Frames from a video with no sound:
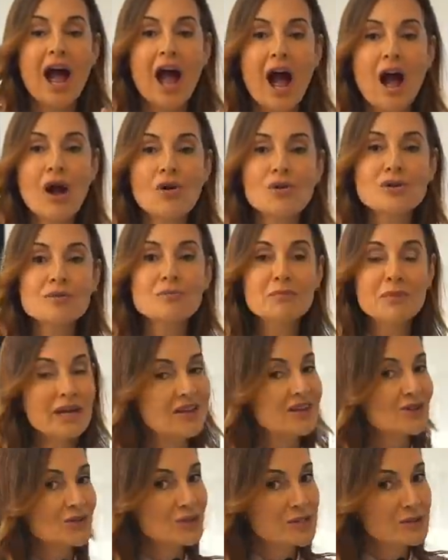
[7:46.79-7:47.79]
how to
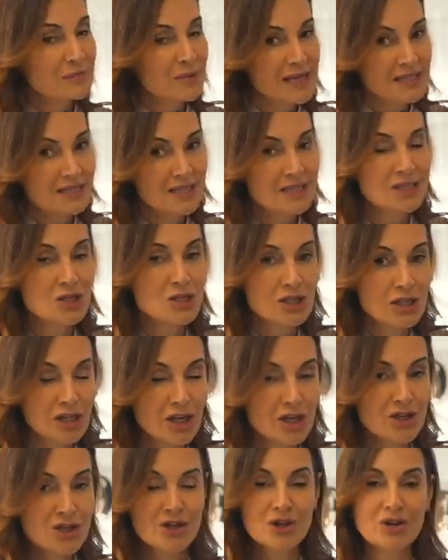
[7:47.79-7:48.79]
make your spaces look
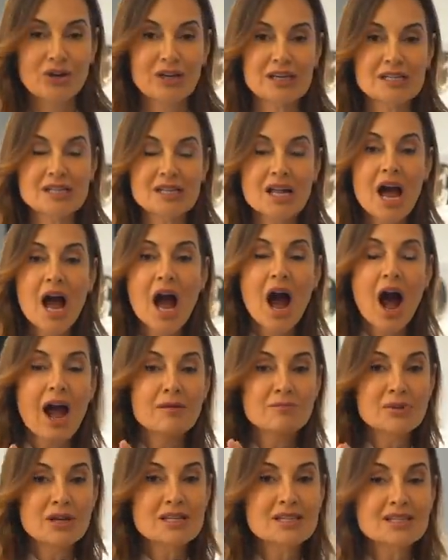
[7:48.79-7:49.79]
luxurious. I
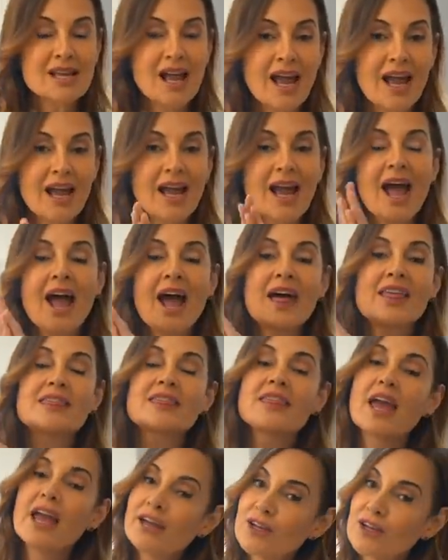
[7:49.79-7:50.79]
must say,
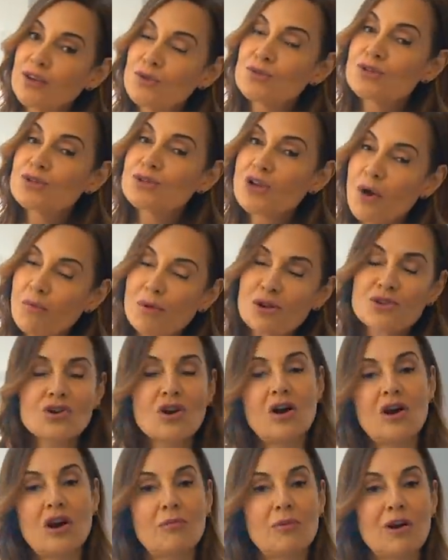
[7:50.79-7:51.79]
Thank you so much,
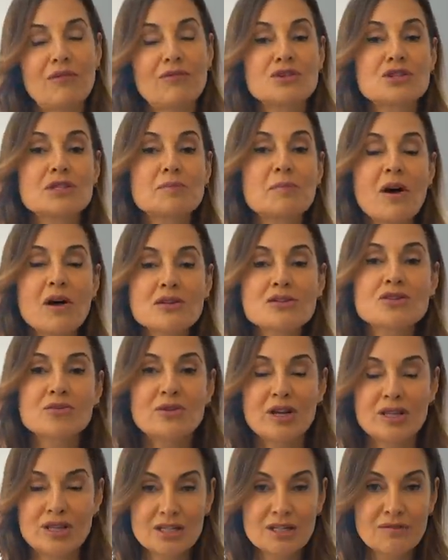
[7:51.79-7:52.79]
Karma, for
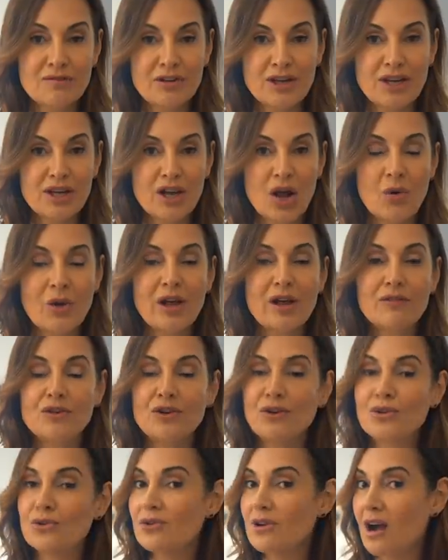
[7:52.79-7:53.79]
sponsoring this video. If
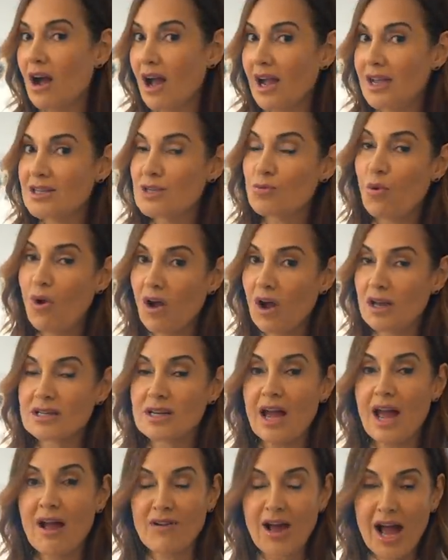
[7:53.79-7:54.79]
you guys want to
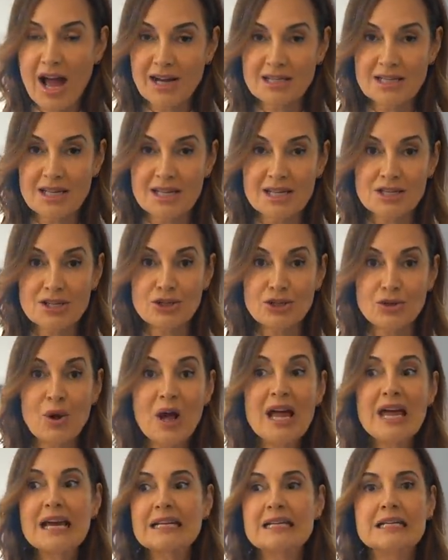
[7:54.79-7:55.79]
have access to
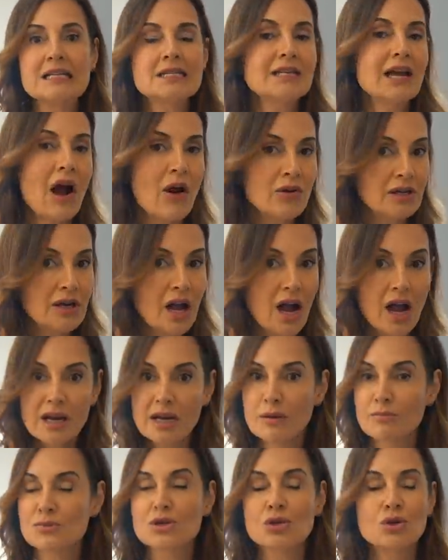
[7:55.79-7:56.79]
discounted
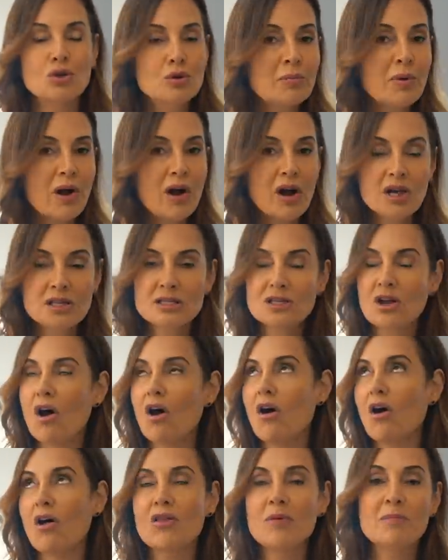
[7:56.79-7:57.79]
items, coupons,
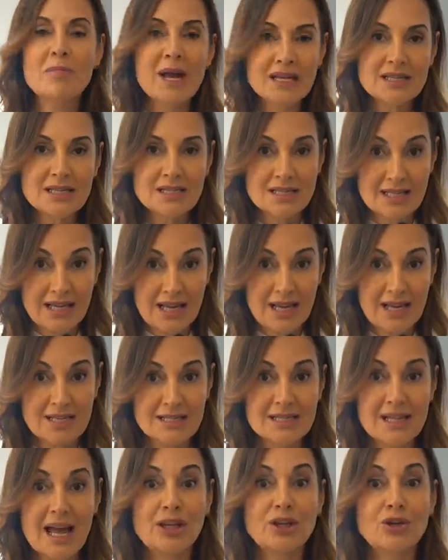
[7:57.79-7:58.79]
all the best
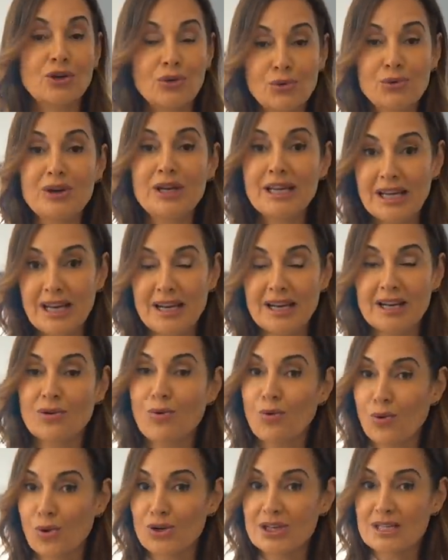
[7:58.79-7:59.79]
things that you need in
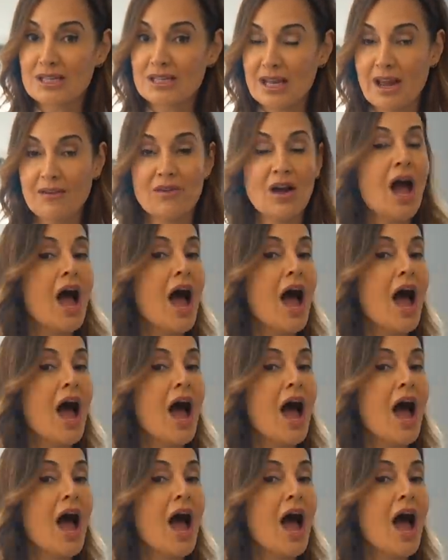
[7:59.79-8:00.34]
order to save